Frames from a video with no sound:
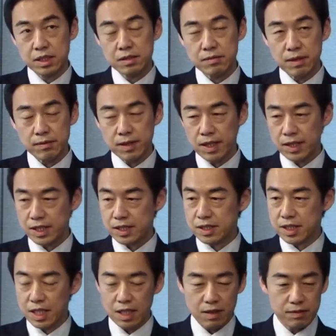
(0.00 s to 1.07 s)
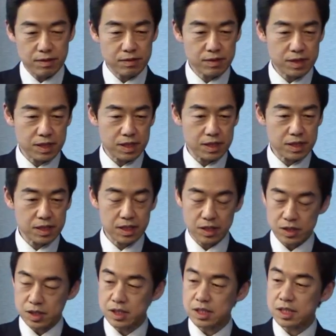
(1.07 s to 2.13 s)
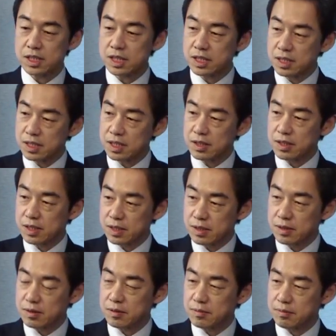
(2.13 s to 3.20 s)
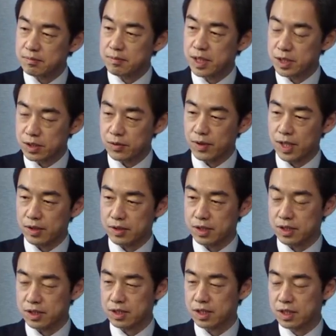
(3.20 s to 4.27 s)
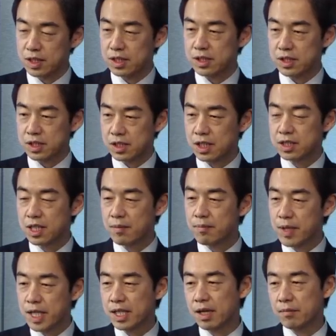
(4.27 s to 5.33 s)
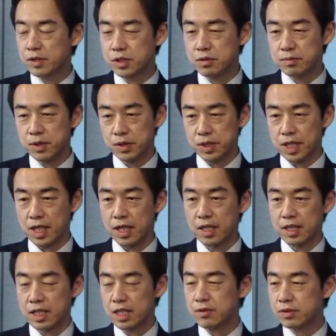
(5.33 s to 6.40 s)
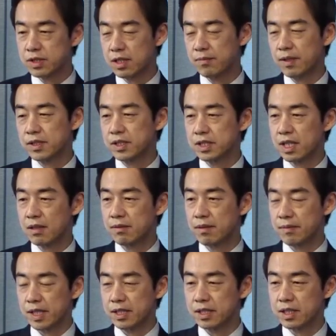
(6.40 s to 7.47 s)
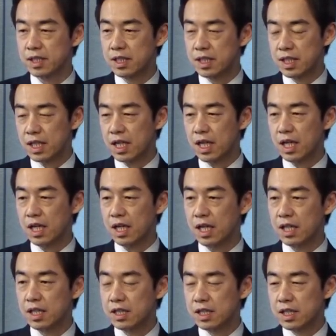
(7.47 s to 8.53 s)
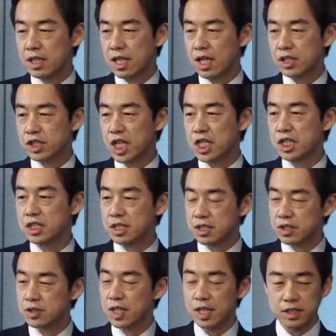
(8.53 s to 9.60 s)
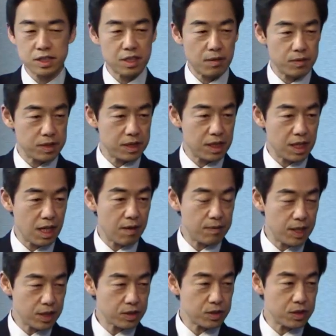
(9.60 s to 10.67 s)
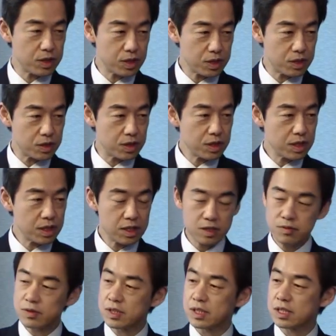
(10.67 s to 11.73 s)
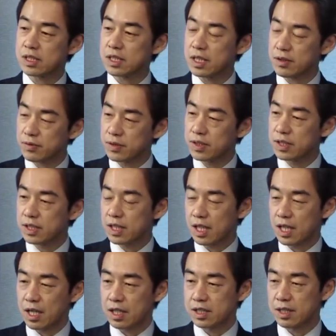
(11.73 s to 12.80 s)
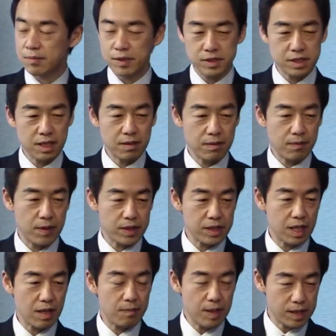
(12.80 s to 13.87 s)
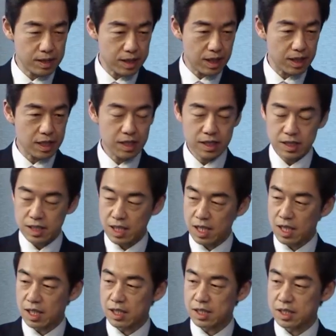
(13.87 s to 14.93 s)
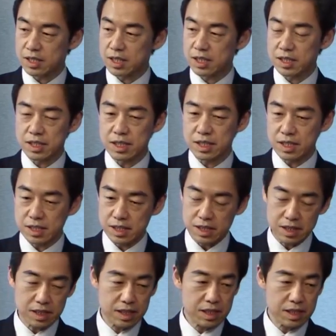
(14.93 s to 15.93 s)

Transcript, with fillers: February 15th, she, she mentioned like this, "She doesn't may come to Pyongyang if Japanese government uh, change the stance of the abduction issue if, if uh, Japanese government abandon uh, the, the